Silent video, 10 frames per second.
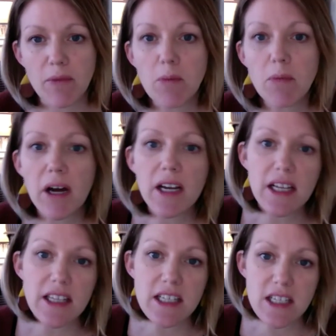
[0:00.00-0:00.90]
but at
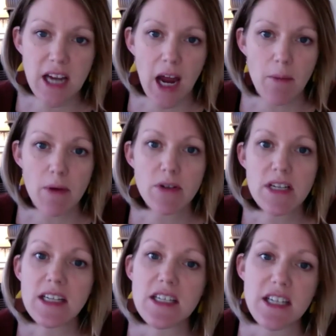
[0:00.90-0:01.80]
this time it was
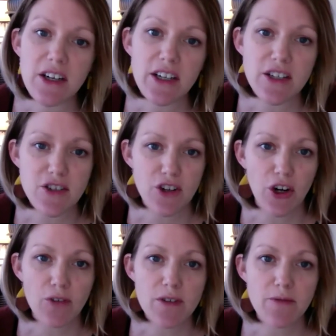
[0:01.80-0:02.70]
necessary to serve
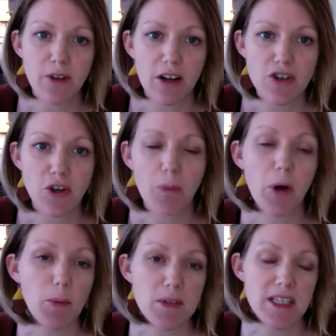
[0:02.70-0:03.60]
some functional
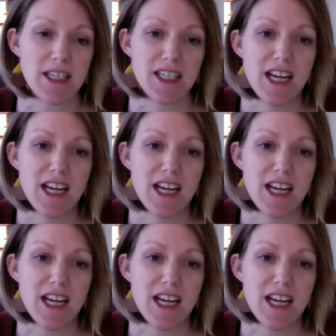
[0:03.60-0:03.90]
purposes